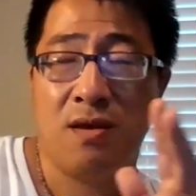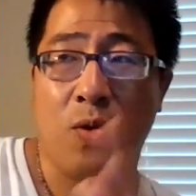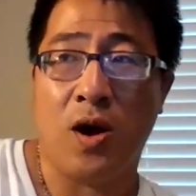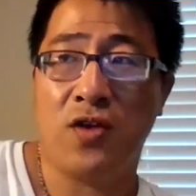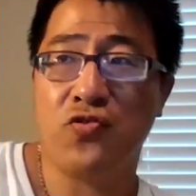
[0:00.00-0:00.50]

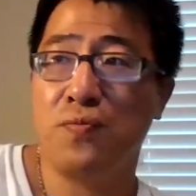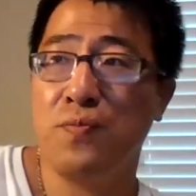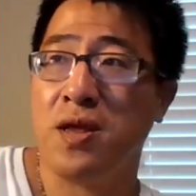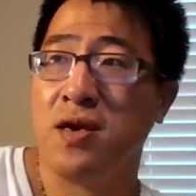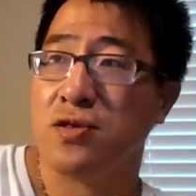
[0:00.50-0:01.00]
100
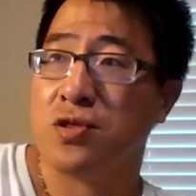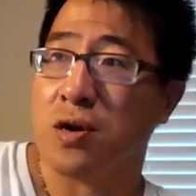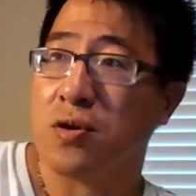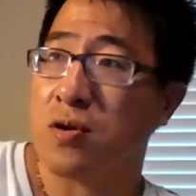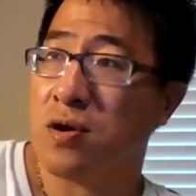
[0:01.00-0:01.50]
million
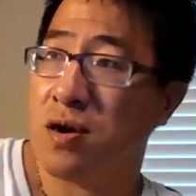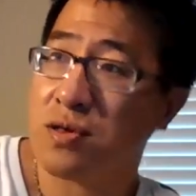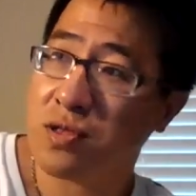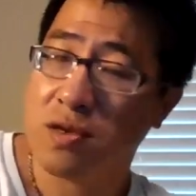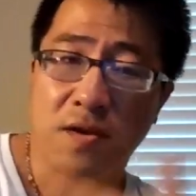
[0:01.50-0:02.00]
historical
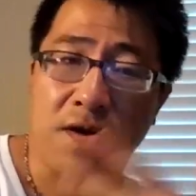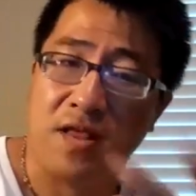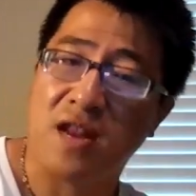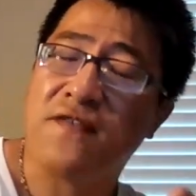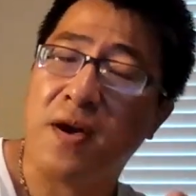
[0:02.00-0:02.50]
cost,
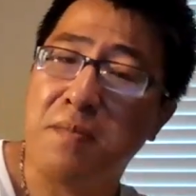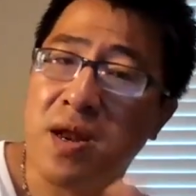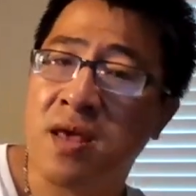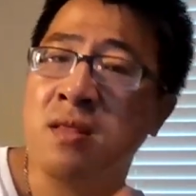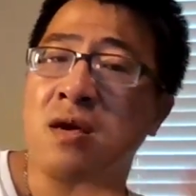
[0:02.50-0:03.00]
95
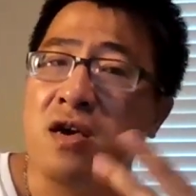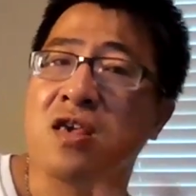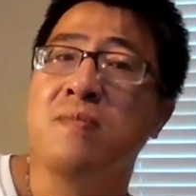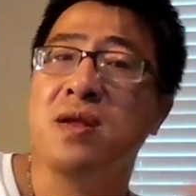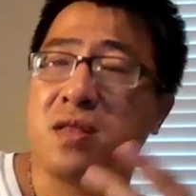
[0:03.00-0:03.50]
million
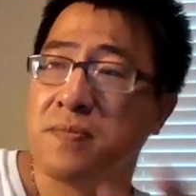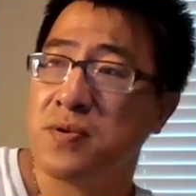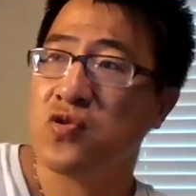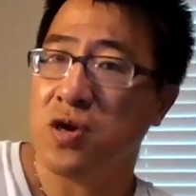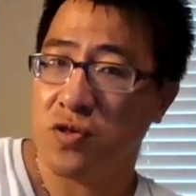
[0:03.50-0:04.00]
accumulated
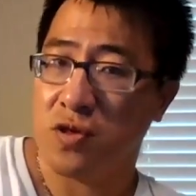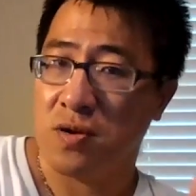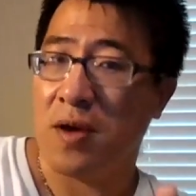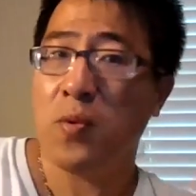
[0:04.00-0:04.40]
depreciation, right?